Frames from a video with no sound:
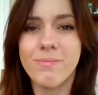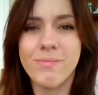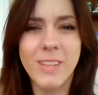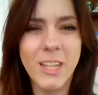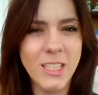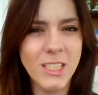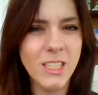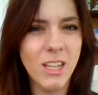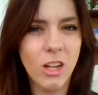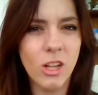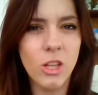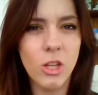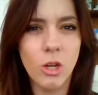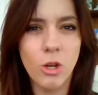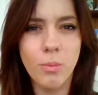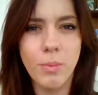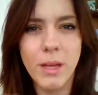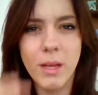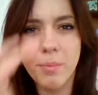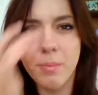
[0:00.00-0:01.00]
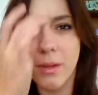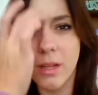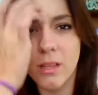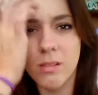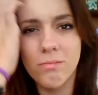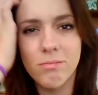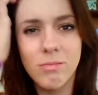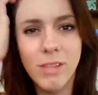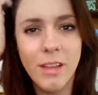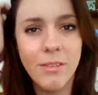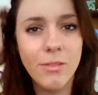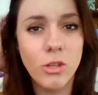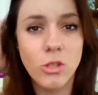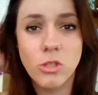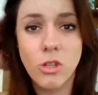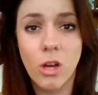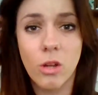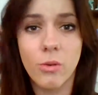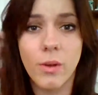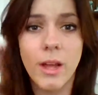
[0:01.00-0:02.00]
That stung a little bit, but life
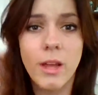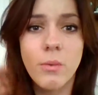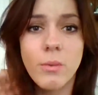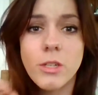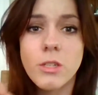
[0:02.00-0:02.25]
goes on, right?